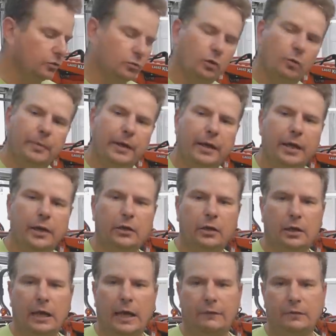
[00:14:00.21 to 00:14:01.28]
the drill bit in,
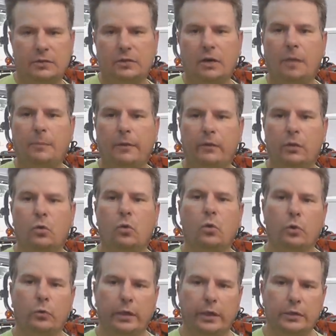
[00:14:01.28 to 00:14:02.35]
you're going to have to stop every
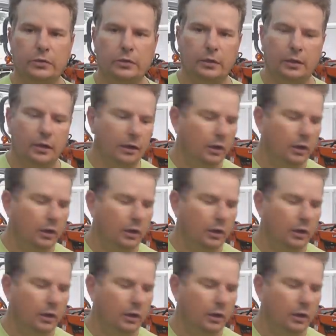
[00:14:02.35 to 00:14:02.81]
quarter inch.